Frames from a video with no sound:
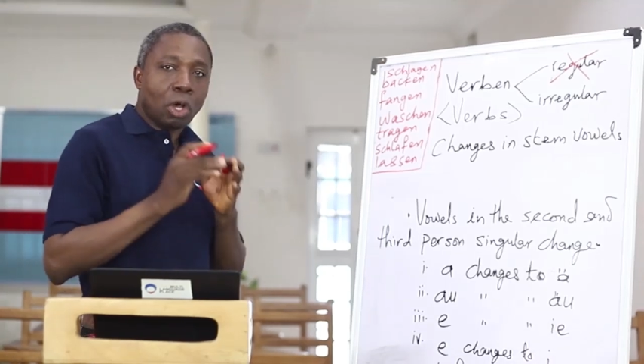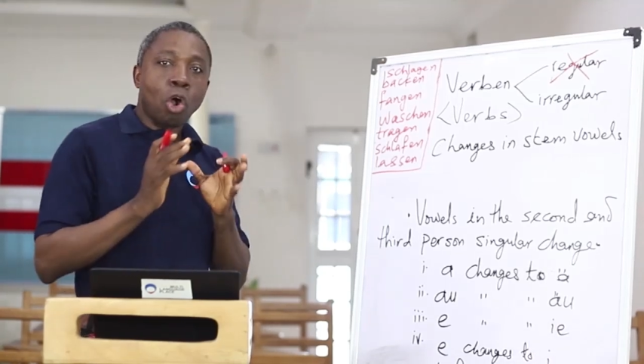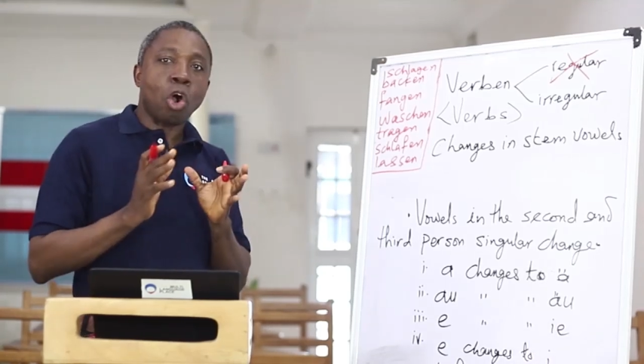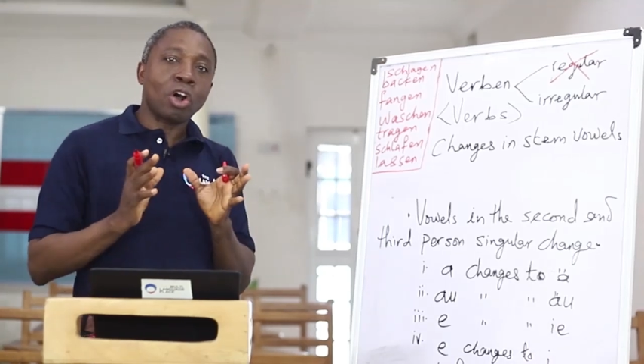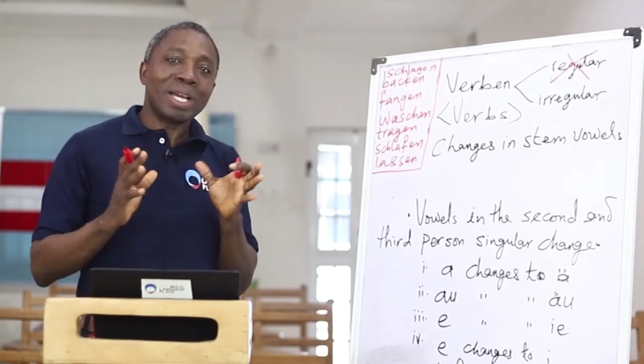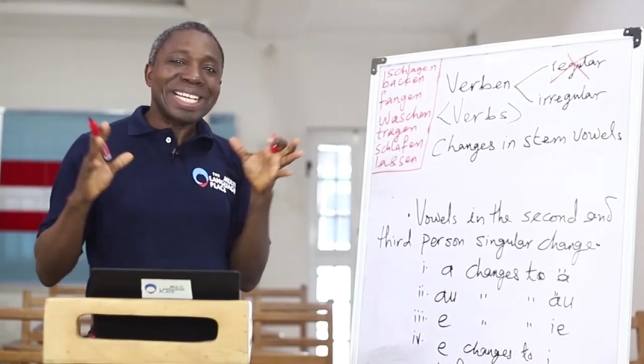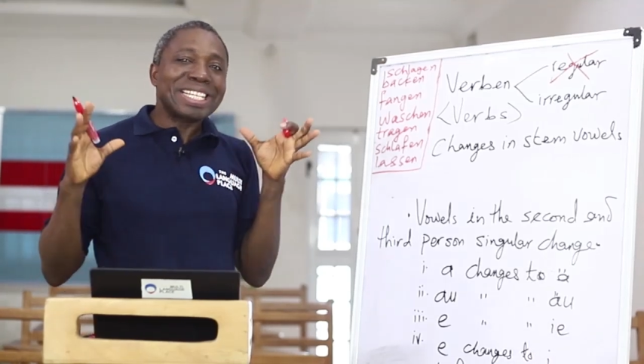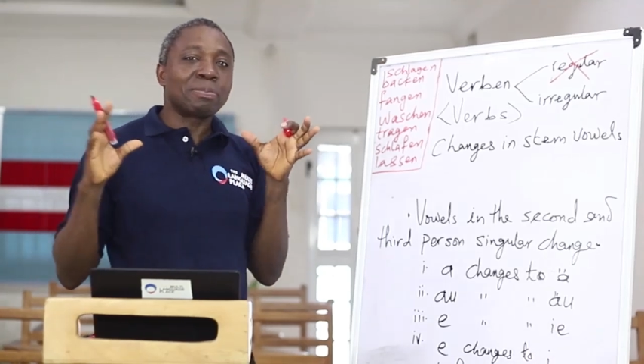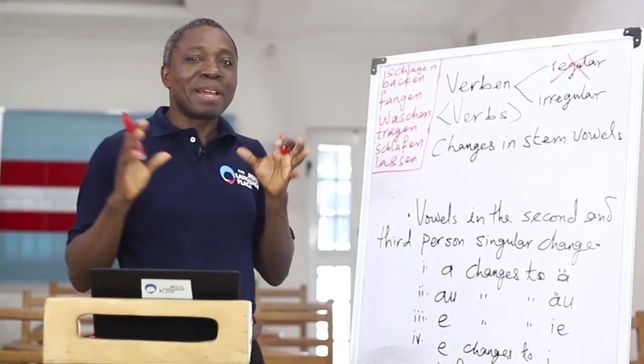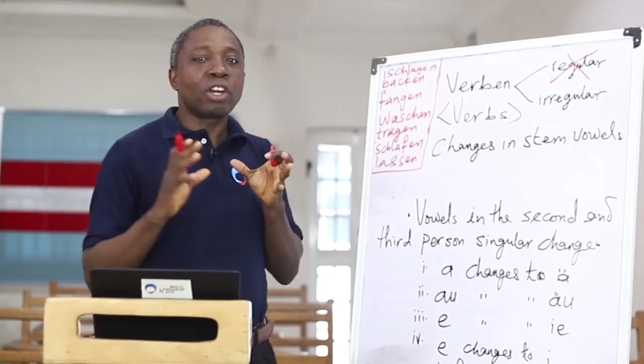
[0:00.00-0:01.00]
or
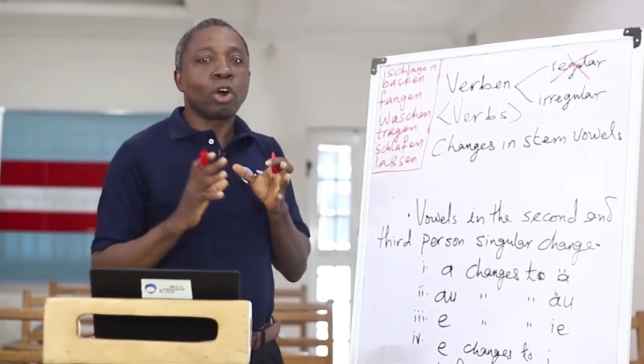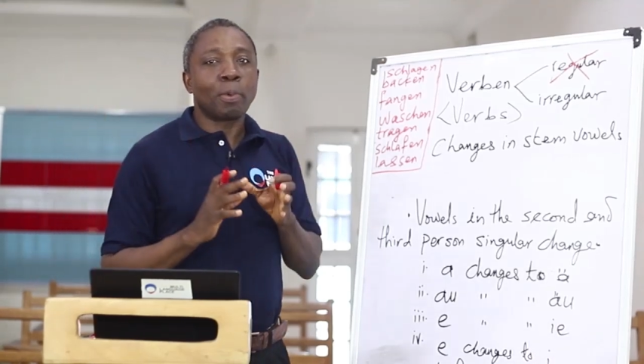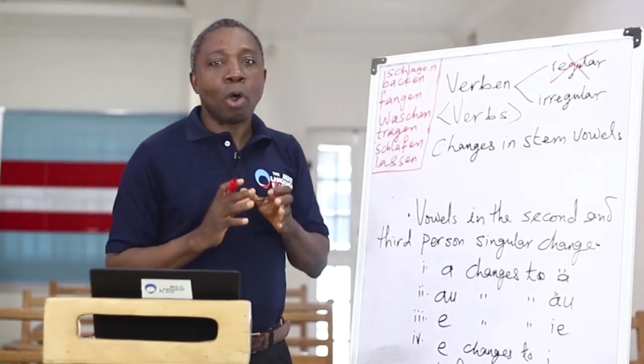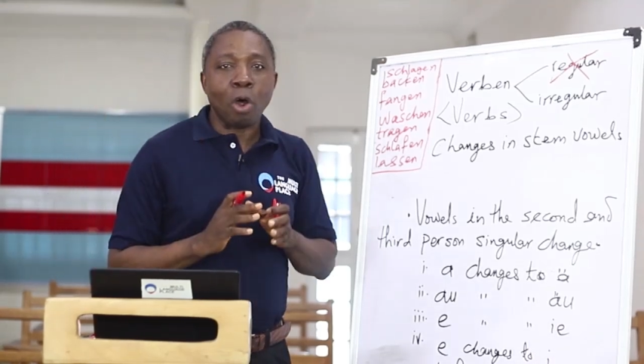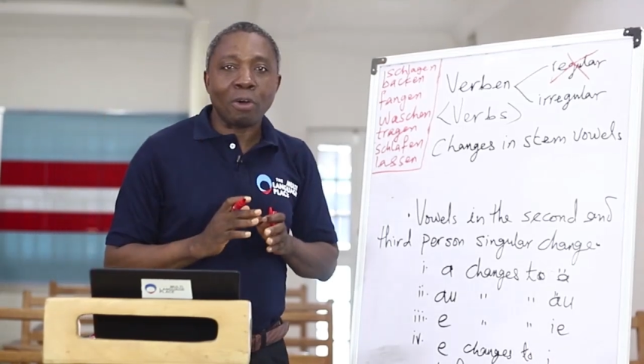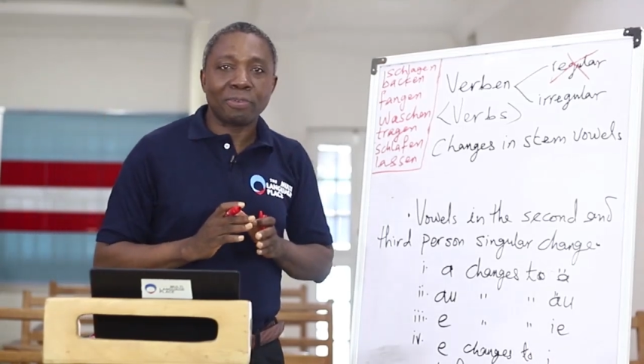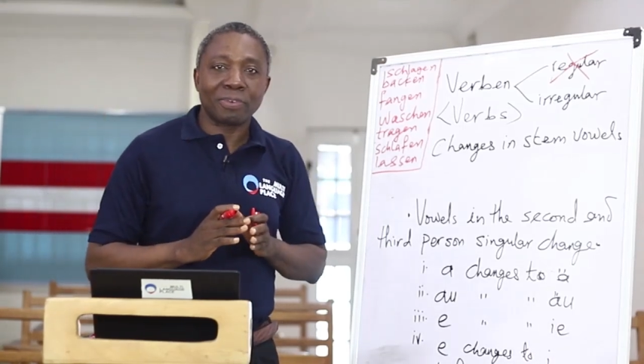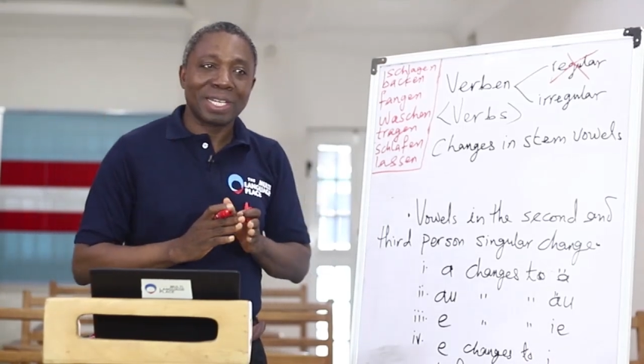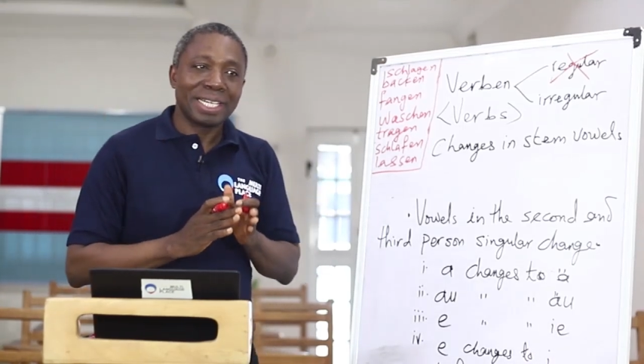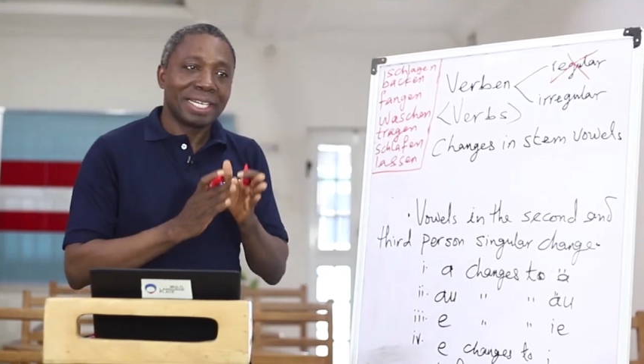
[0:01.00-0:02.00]
is made up
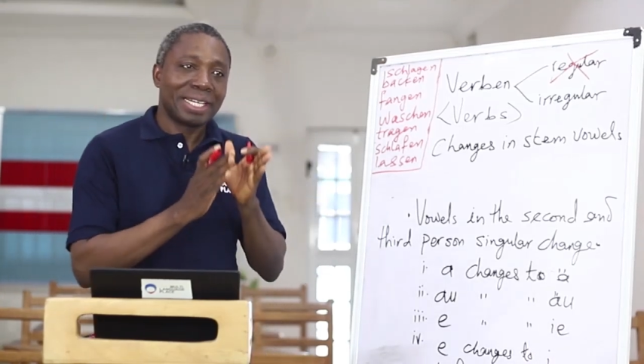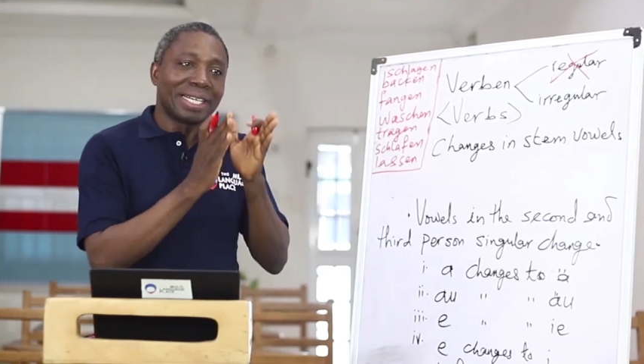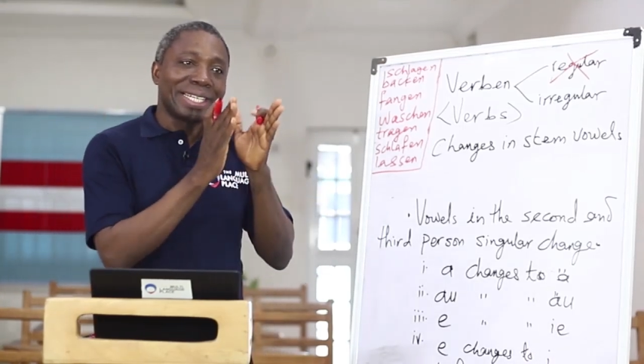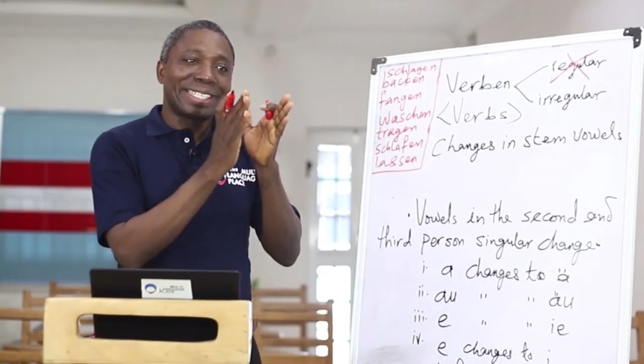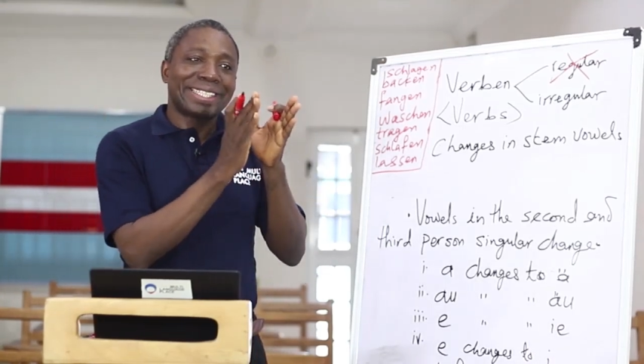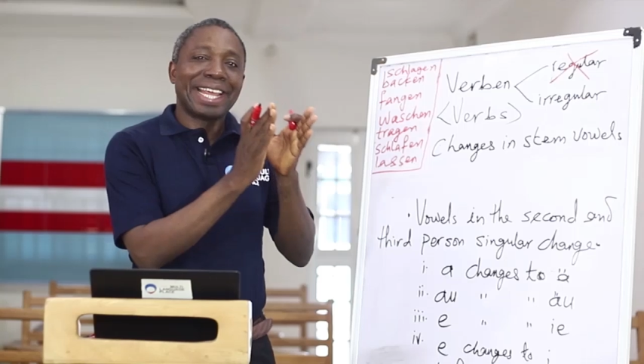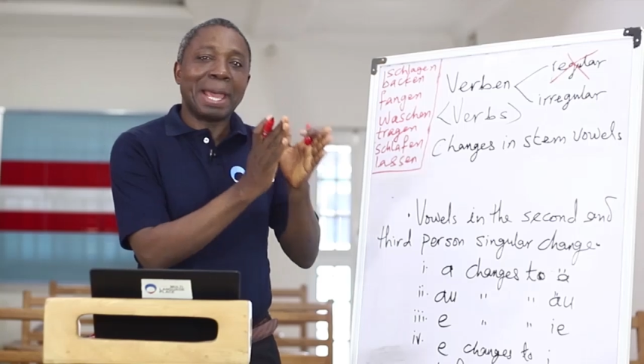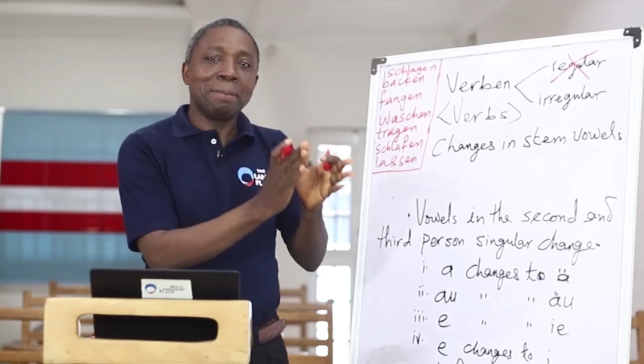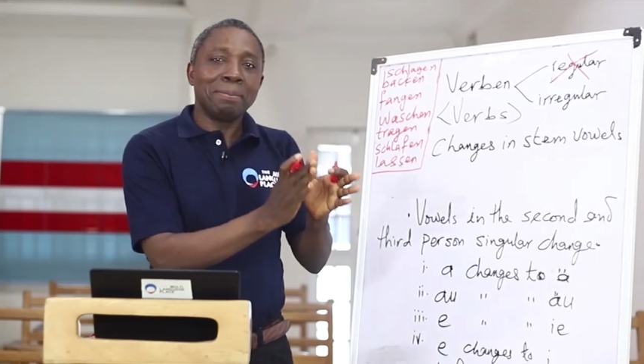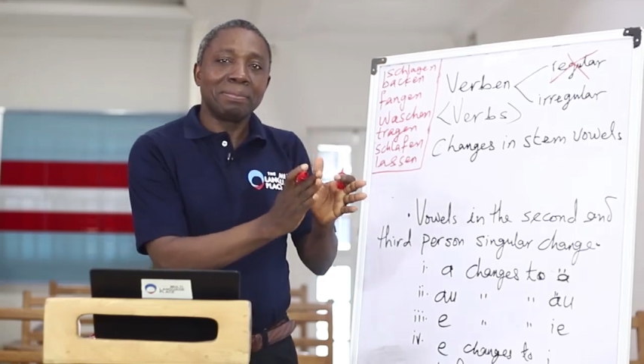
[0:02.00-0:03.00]
of
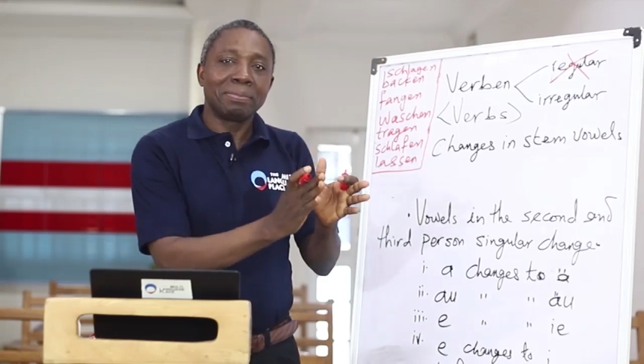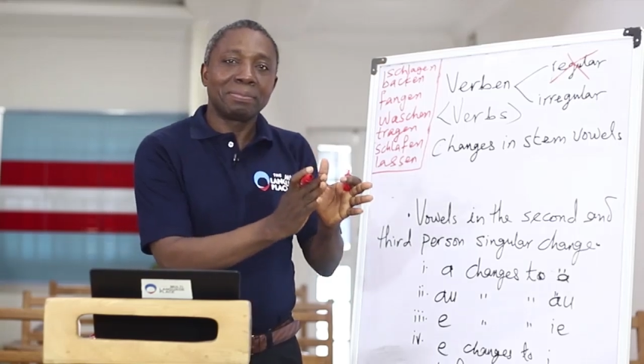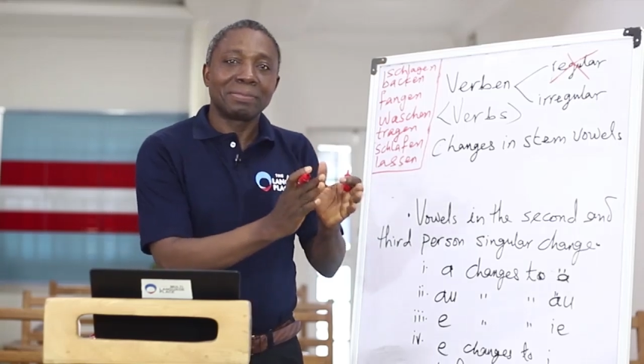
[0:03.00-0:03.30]
stem